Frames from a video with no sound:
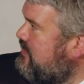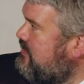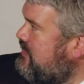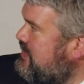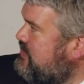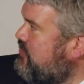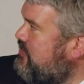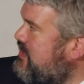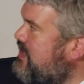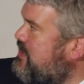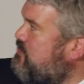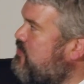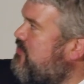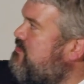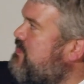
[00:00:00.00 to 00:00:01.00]
These are the
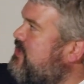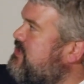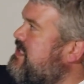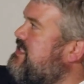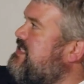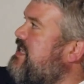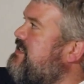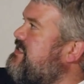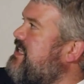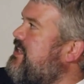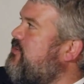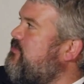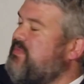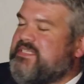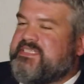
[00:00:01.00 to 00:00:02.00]
number of multi-state
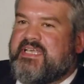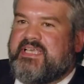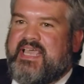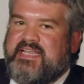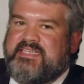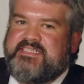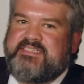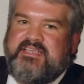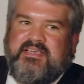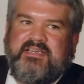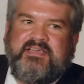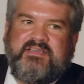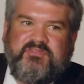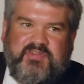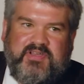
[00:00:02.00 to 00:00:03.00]
settlements against
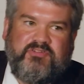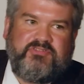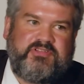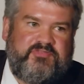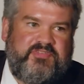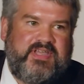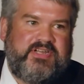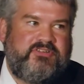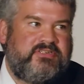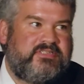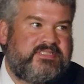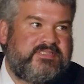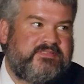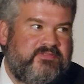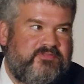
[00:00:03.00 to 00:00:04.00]
federal
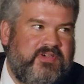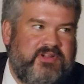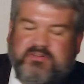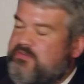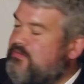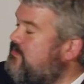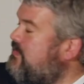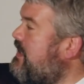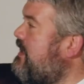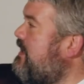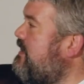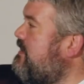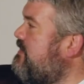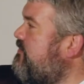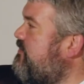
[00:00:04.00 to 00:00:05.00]
defendants,
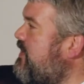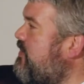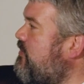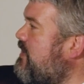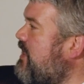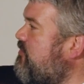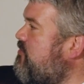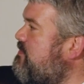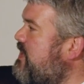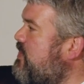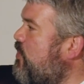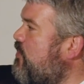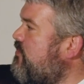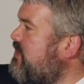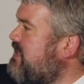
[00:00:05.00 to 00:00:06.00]
the federal
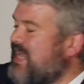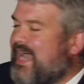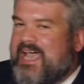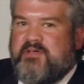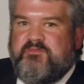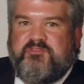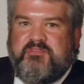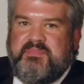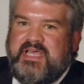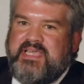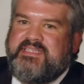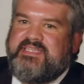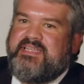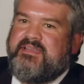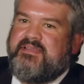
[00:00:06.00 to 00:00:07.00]
government over time from
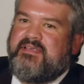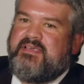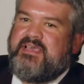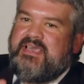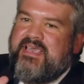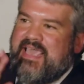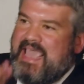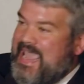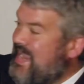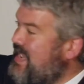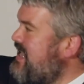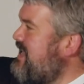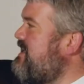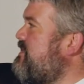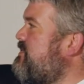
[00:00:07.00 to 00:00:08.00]

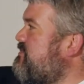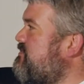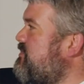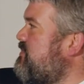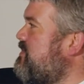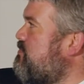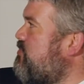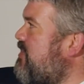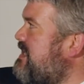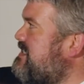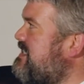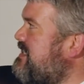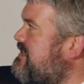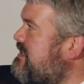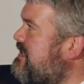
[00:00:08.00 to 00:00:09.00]
1980 through the
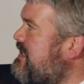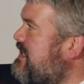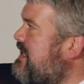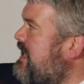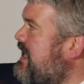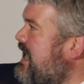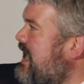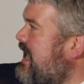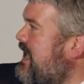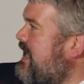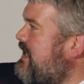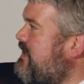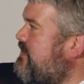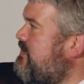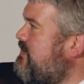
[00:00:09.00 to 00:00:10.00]
present.
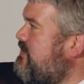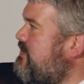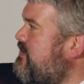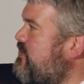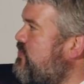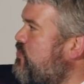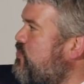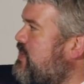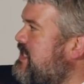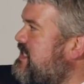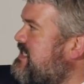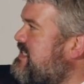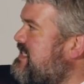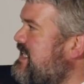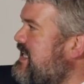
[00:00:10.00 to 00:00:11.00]
And you can
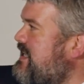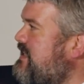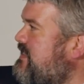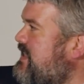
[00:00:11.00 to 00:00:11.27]
see